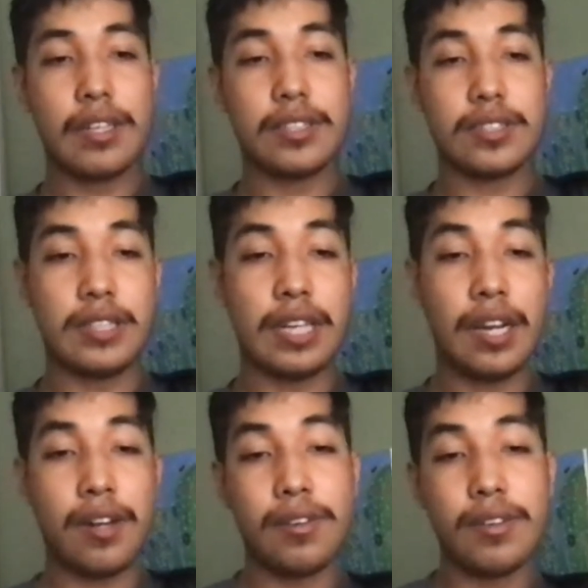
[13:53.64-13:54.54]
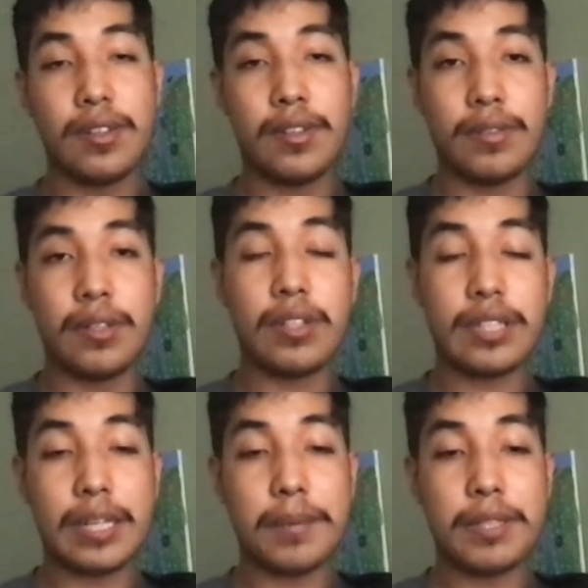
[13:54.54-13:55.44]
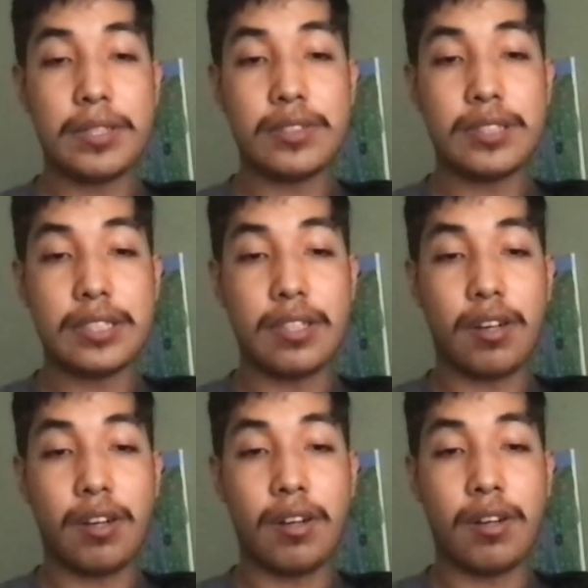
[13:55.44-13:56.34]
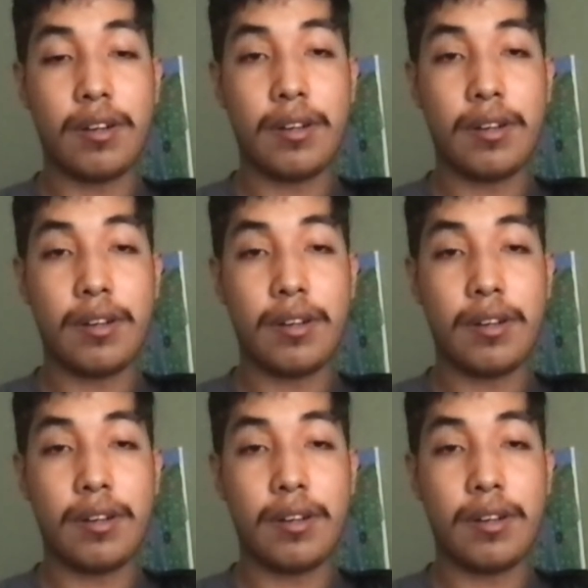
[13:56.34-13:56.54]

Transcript: So now we're only gonna be using our